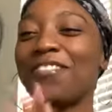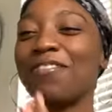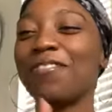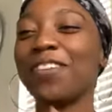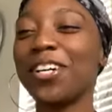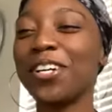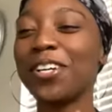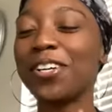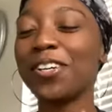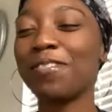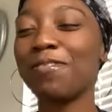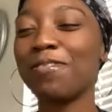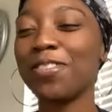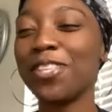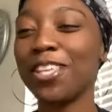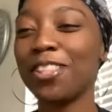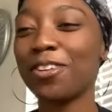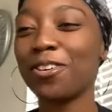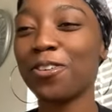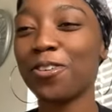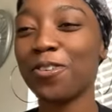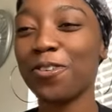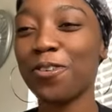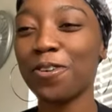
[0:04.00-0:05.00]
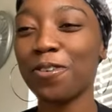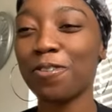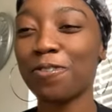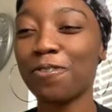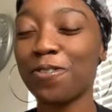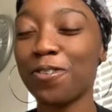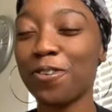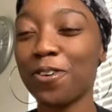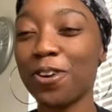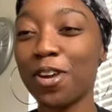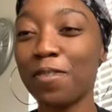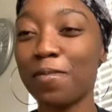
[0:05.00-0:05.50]
welcome to the Core
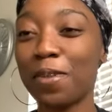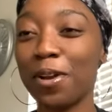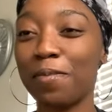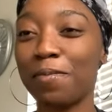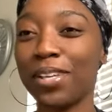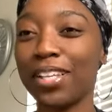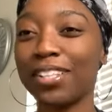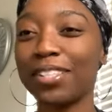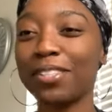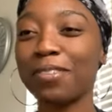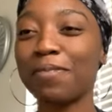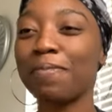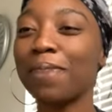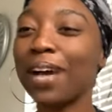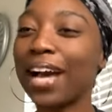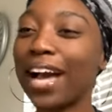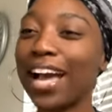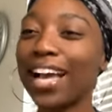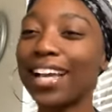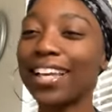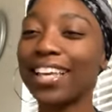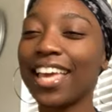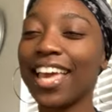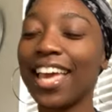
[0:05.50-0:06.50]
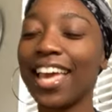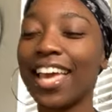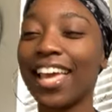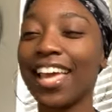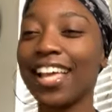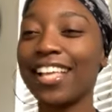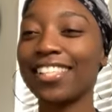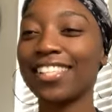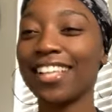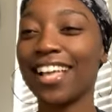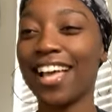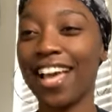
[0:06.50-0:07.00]
4 Momentum
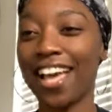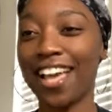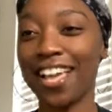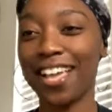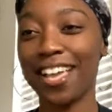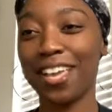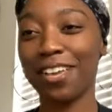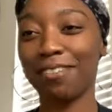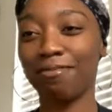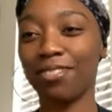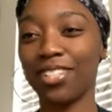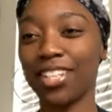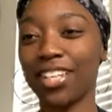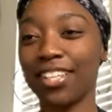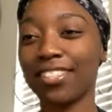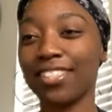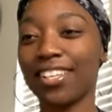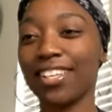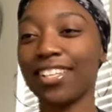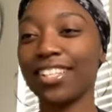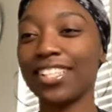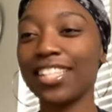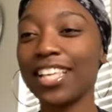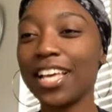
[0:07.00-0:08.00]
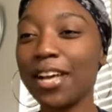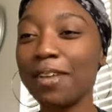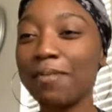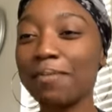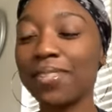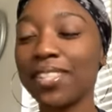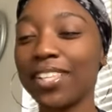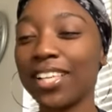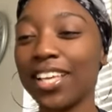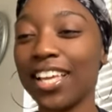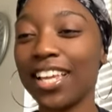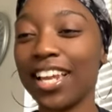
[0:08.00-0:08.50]
Podcast. I am Jessica
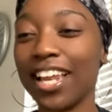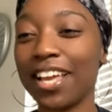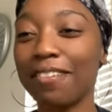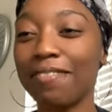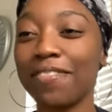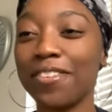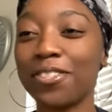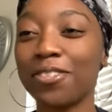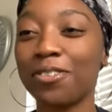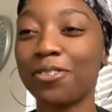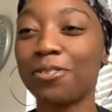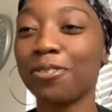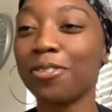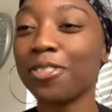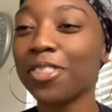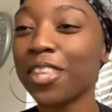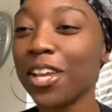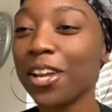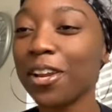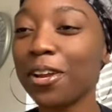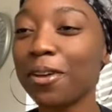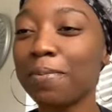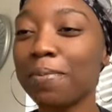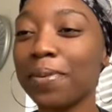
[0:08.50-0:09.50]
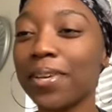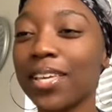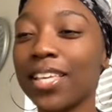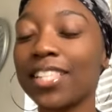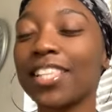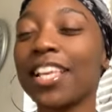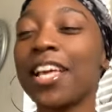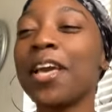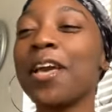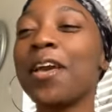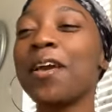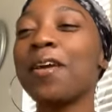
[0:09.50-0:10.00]
Thompson, a physical therapist,
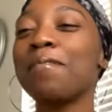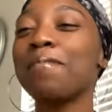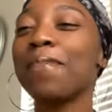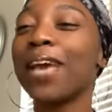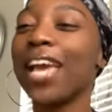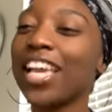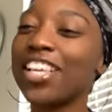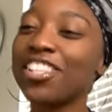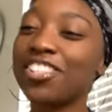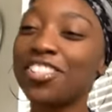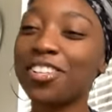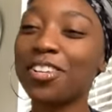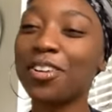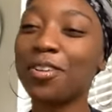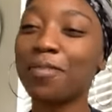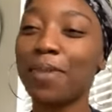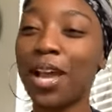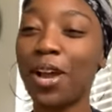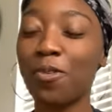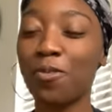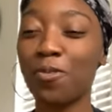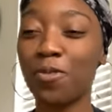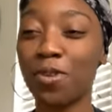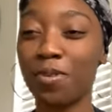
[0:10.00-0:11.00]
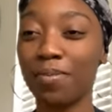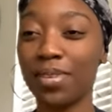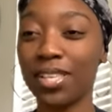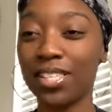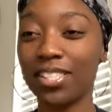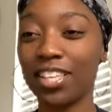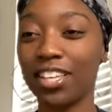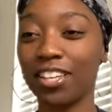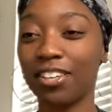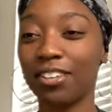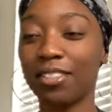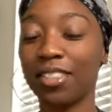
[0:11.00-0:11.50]
passionate about women's
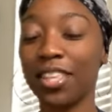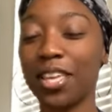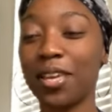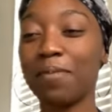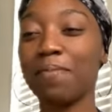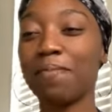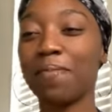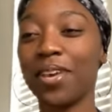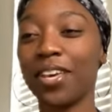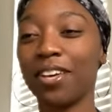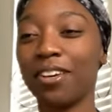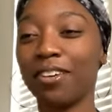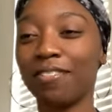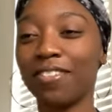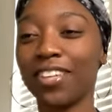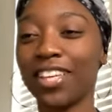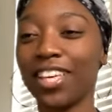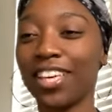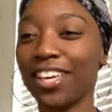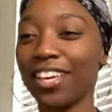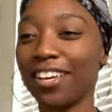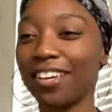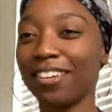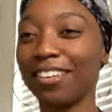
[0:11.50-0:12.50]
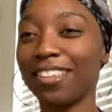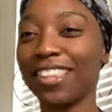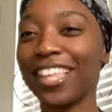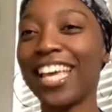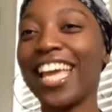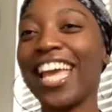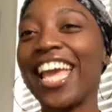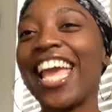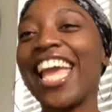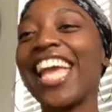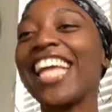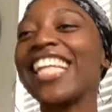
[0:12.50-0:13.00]
health and pelvic health.
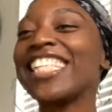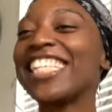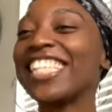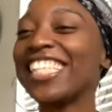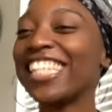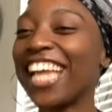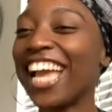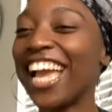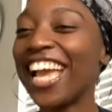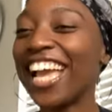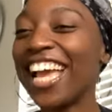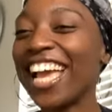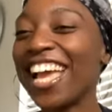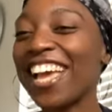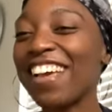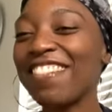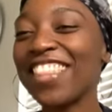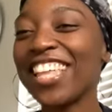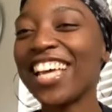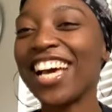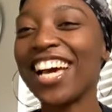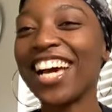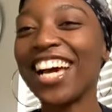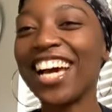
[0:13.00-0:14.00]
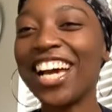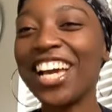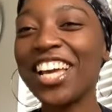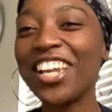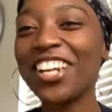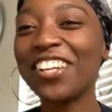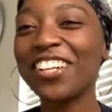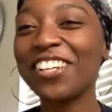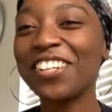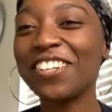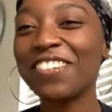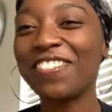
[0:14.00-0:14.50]
And today I have the
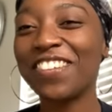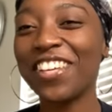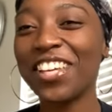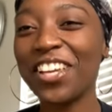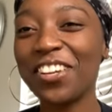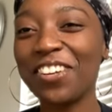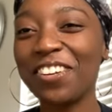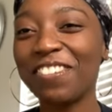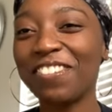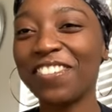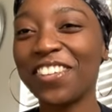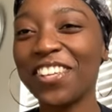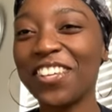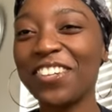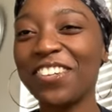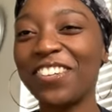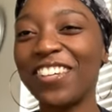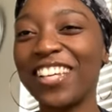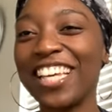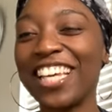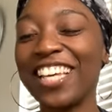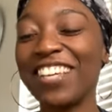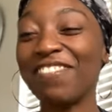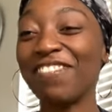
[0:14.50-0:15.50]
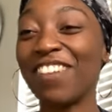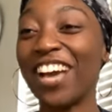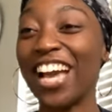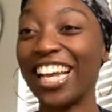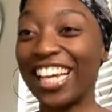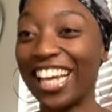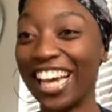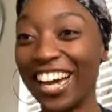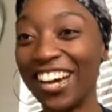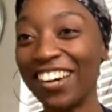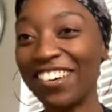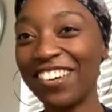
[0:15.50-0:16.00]
honor of interviewing my
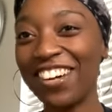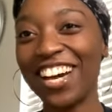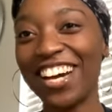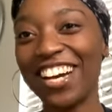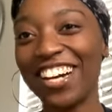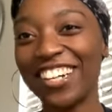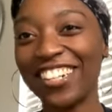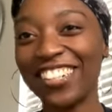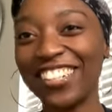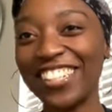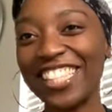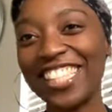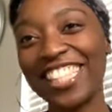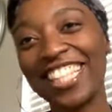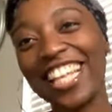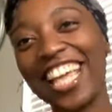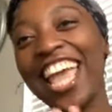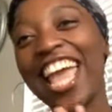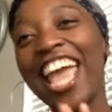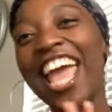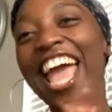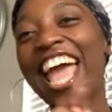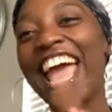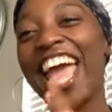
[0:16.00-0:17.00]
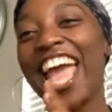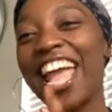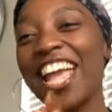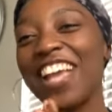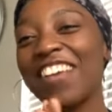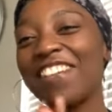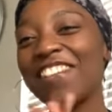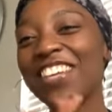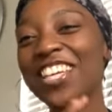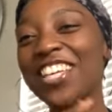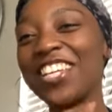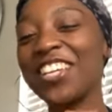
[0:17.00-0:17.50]
co-host,
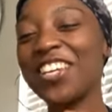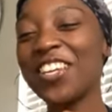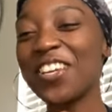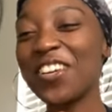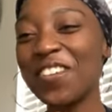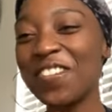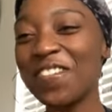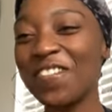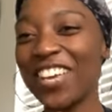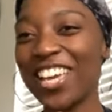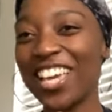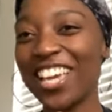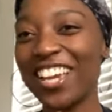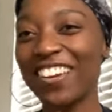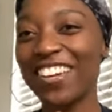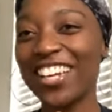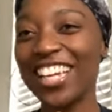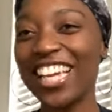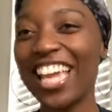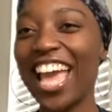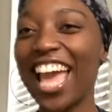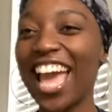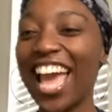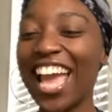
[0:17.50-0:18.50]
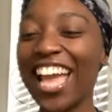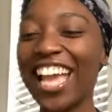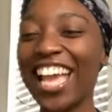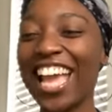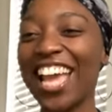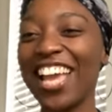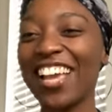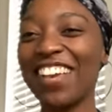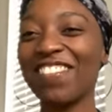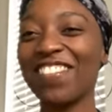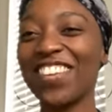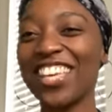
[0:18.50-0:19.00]
Amy Newberry. Hi,
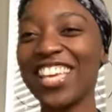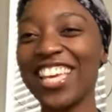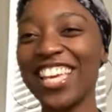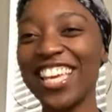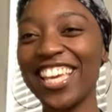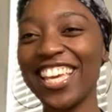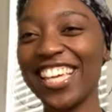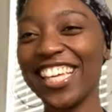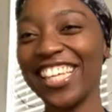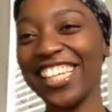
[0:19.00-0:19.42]
Amy.